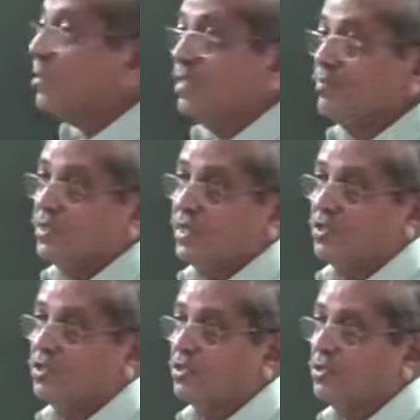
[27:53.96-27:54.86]
the same side.
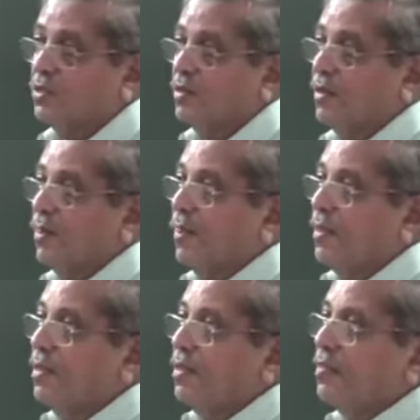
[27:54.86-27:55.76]

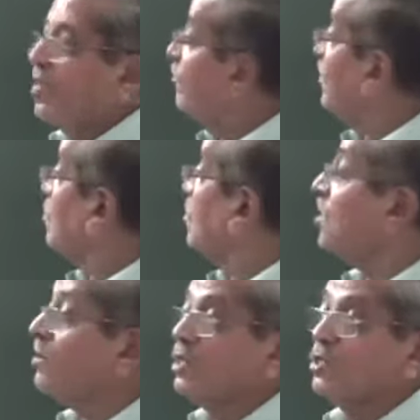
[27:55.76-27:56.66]
Then which is cis
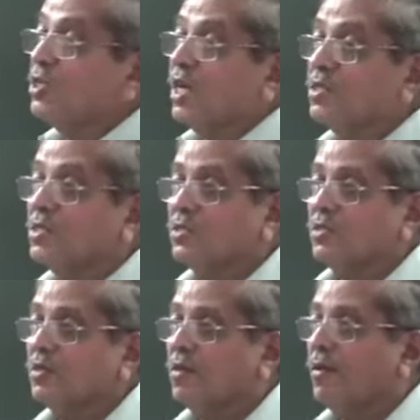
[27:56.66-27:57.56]
and which is trans?
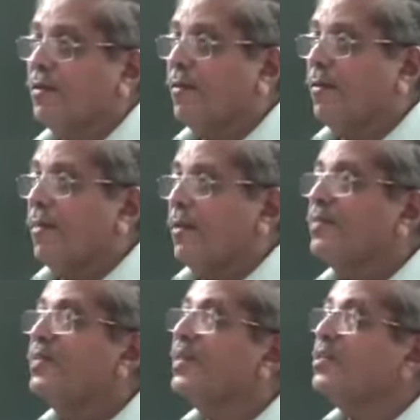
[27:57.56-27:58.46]

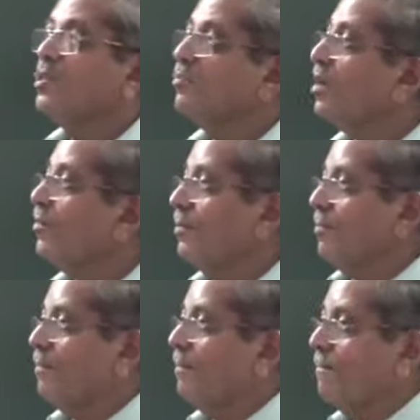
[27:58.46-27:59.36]
Then there is some problem.
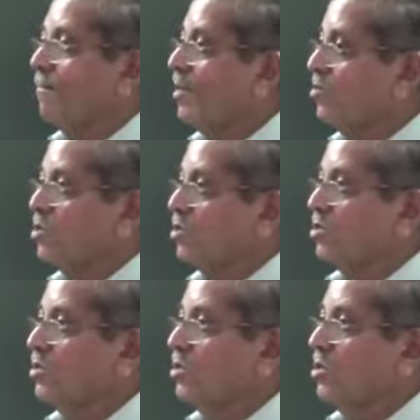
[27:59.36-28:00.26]

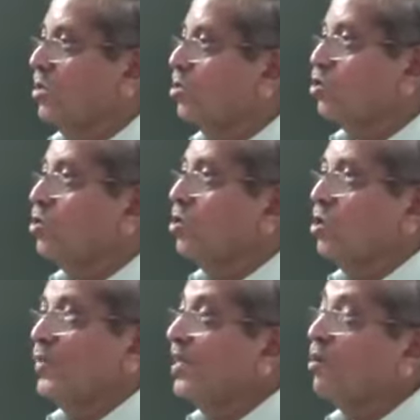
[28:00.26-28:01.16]
So
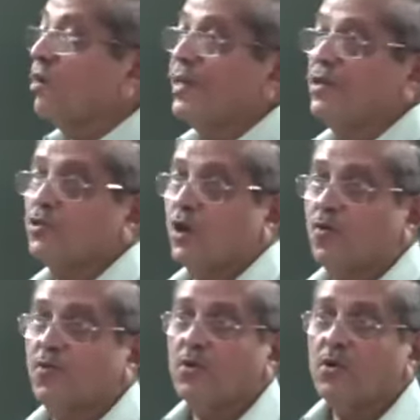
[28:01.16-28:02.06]
we cannot make use
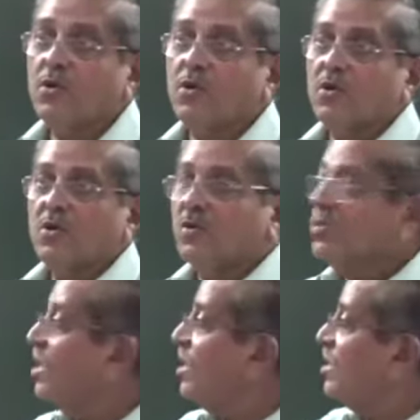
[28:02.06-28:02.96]
of
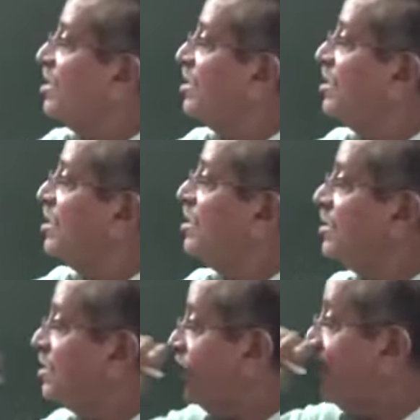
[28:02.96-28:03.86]
the
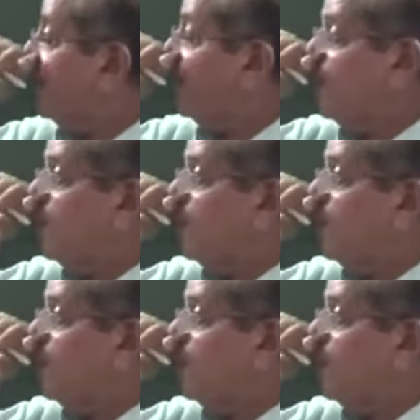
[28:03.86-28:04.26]
say